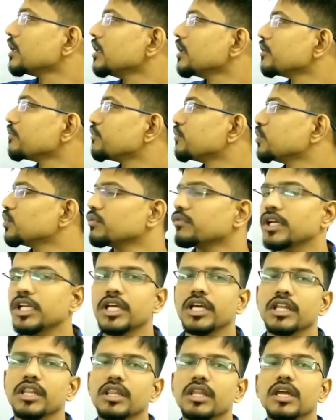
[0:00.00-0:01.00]
a few will
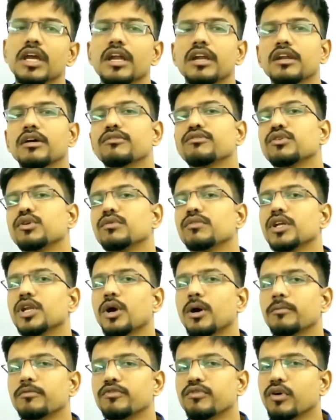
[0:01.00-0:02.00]
Hindi and a few will
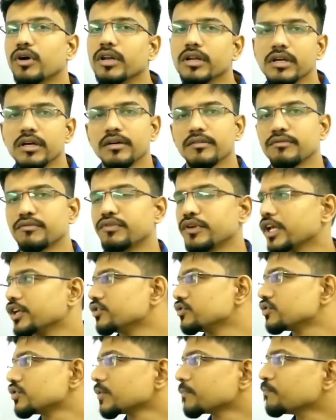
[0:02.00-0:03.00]
opt for French.
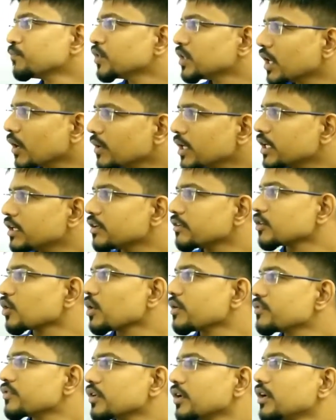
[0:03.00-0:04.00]
Now let us
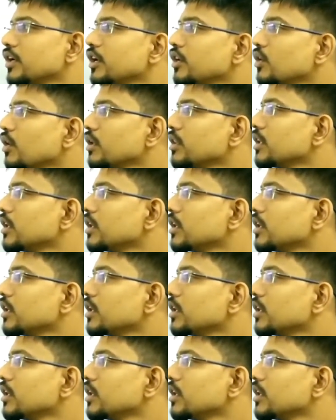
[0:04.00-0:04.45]
concentrate on the